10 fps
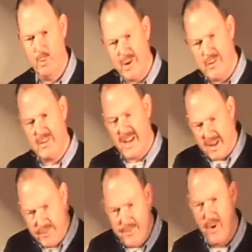What does that
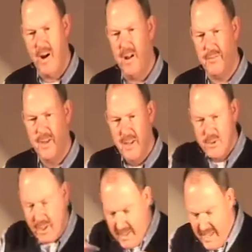involve?
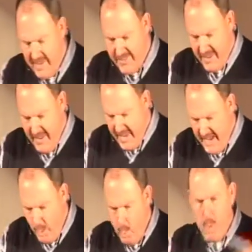To live
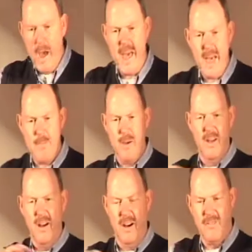in a web
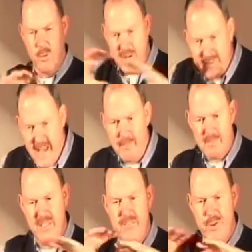of
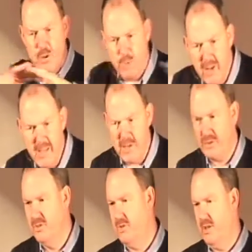redemptive
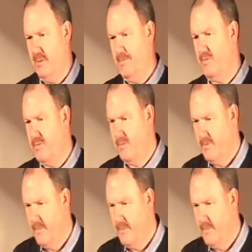relationships.